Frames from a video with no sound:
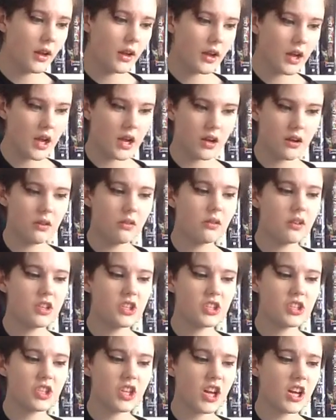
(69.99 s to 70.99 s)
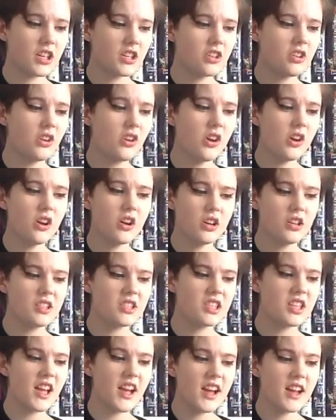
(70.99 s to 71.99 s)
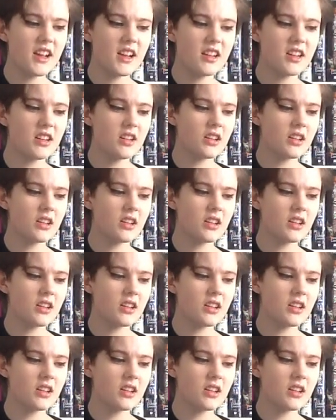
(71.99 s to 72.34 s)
I wish I could take